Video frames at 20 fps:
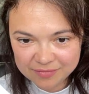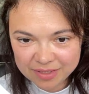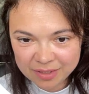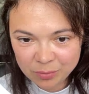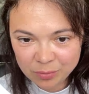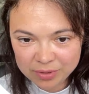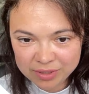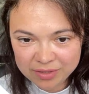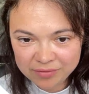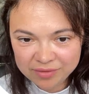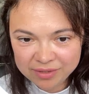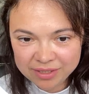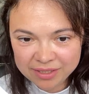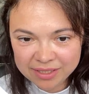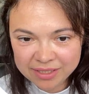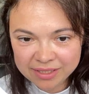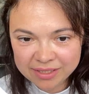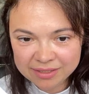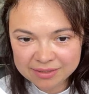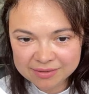And we're even
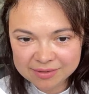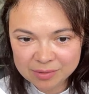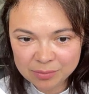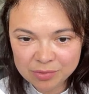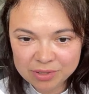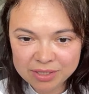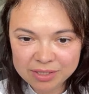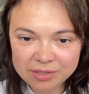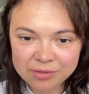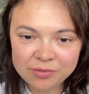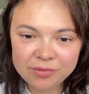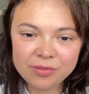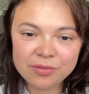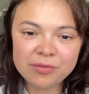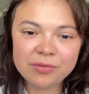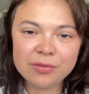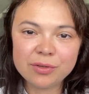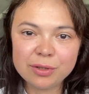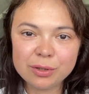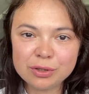getting some kind of
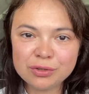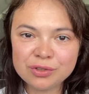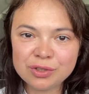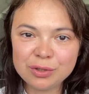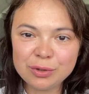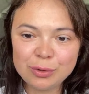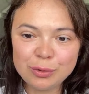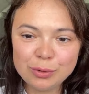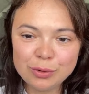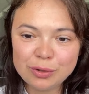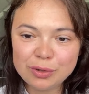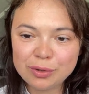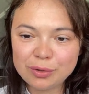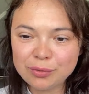frosted look